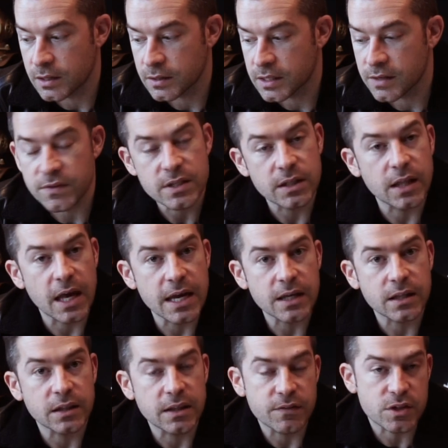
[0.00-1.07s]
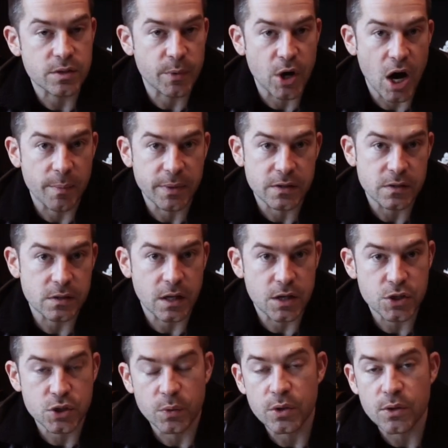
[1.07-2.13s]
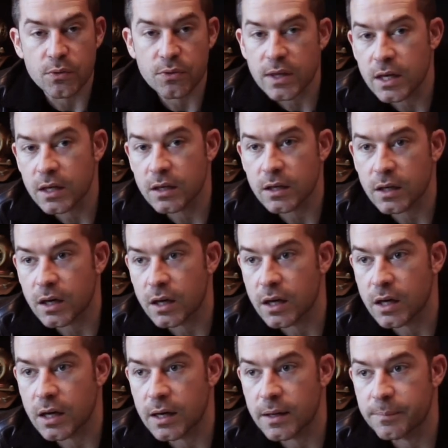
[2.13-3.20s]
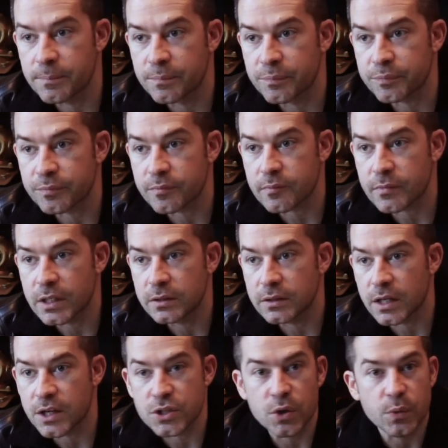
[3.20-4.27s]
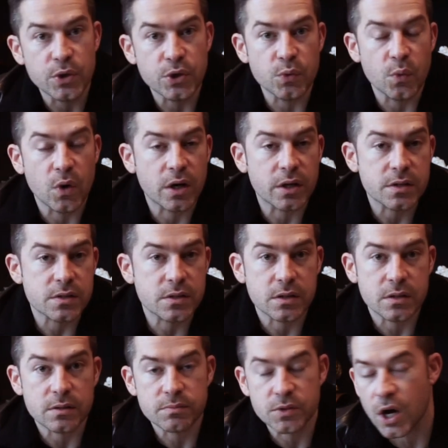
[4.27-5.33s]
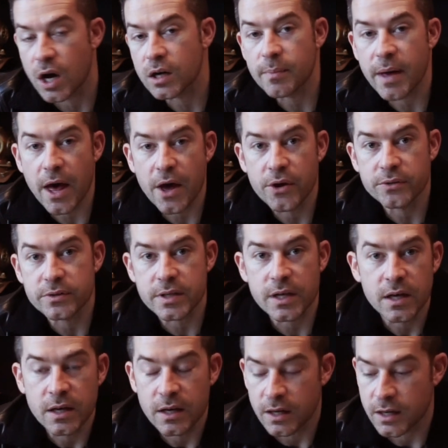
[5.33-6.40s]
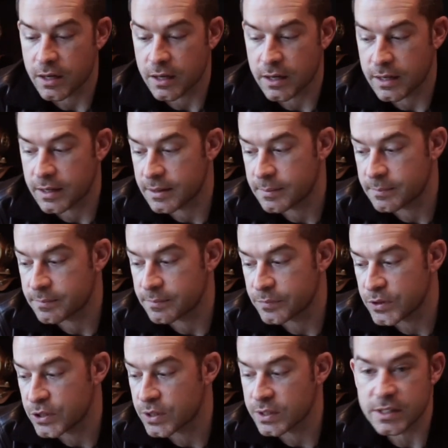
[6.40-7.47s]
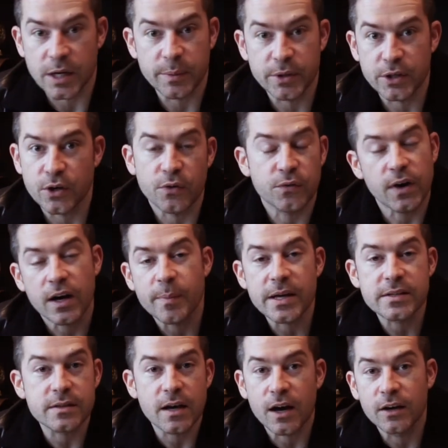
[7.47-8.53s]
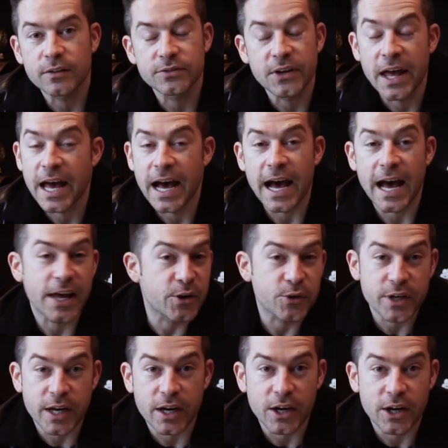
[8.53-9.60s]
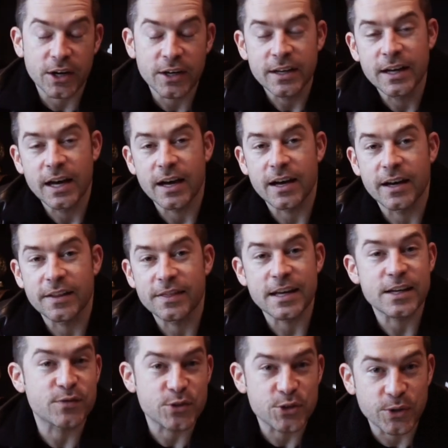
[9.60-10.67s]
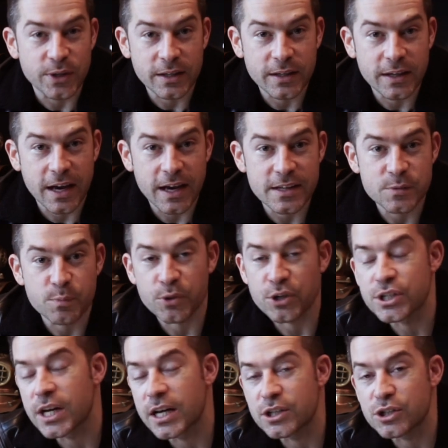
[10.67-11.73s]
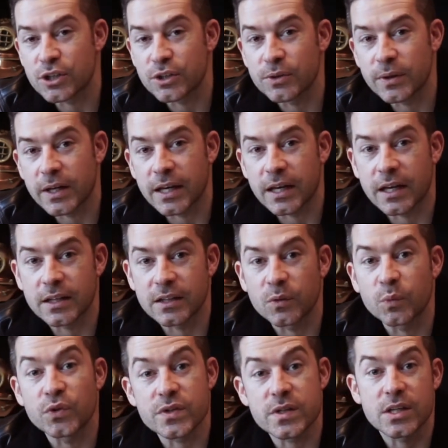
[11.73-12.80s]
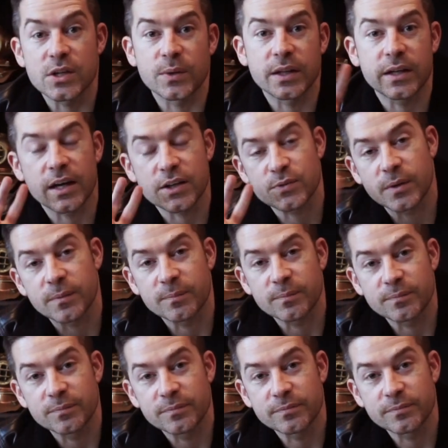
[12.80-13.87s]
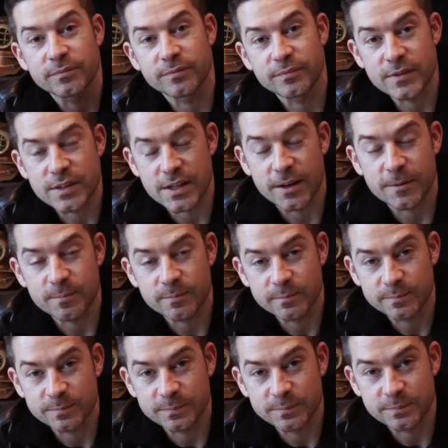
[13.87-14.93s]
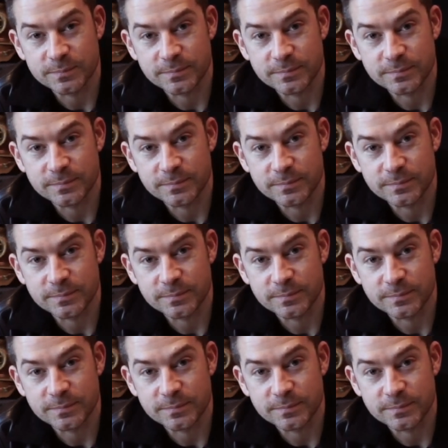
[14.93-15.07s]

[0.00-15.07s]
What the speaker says: give us a like and leave us some comments. Let us know what you think. Let us know what you want us to talk about. You can tell me to go fuck myself. I don't care. Thanks for tuning in, guys. Appreciate you, and we'll see you in the next one. See ya.